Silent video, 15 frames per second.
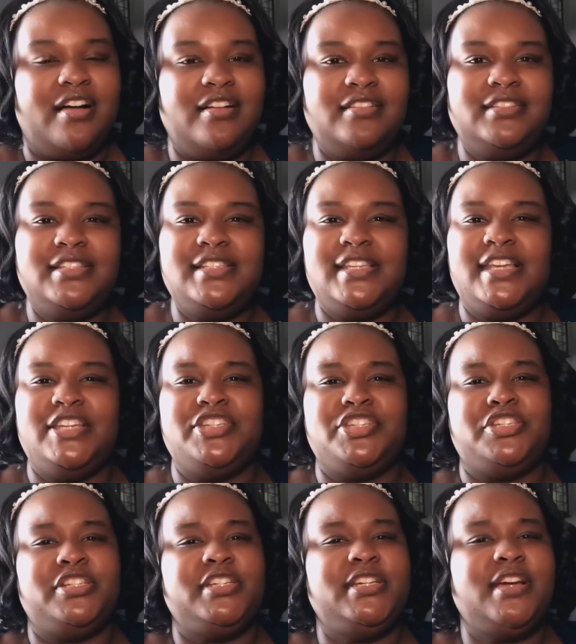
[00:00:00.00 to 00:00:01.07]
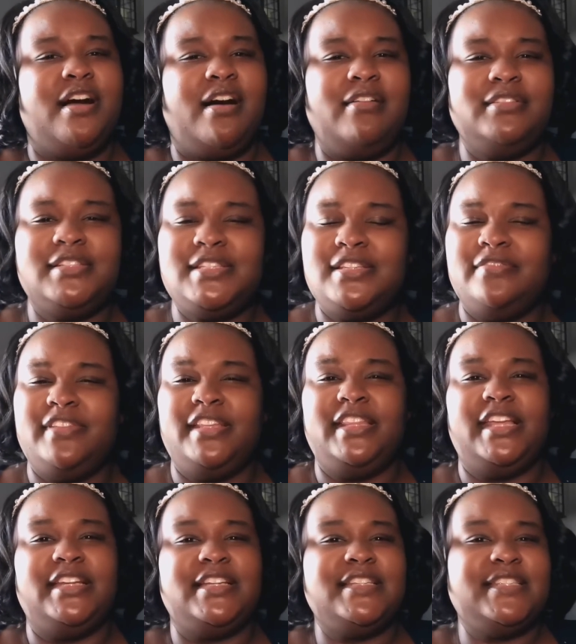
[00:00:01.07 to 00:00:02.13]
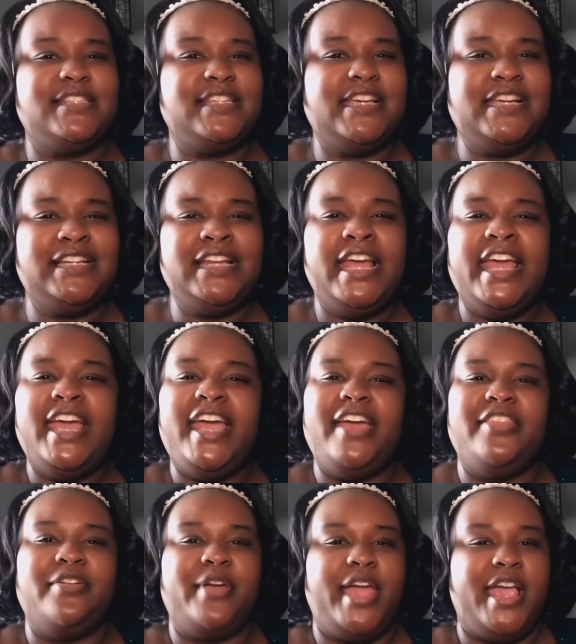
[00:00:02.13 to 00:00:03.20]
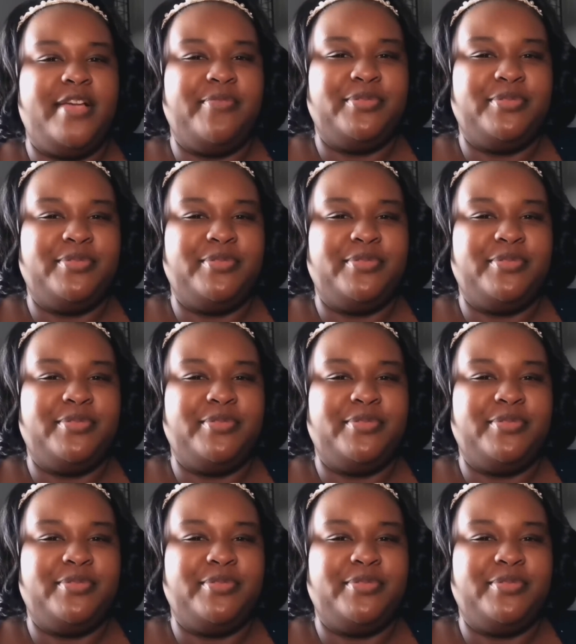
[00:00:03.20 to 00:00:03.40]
all this history, all the stuff that they've done seen, and they're